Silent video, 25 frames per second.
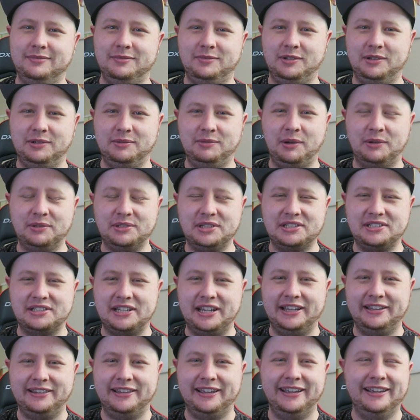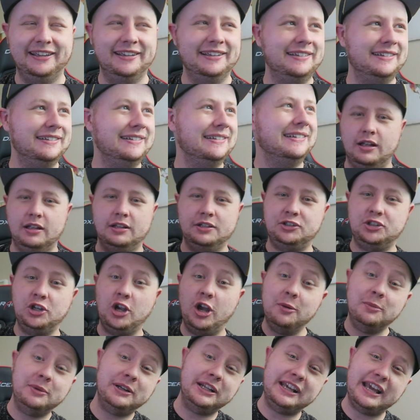what was I saying there?
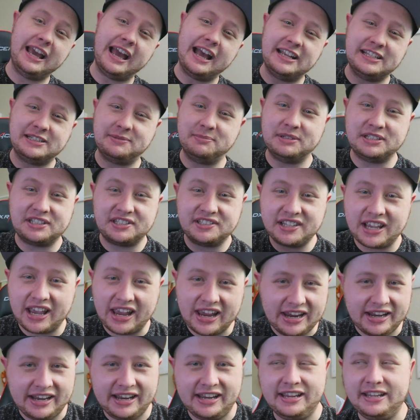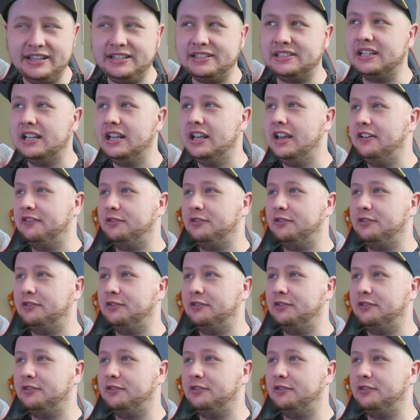Germany has Mercedes.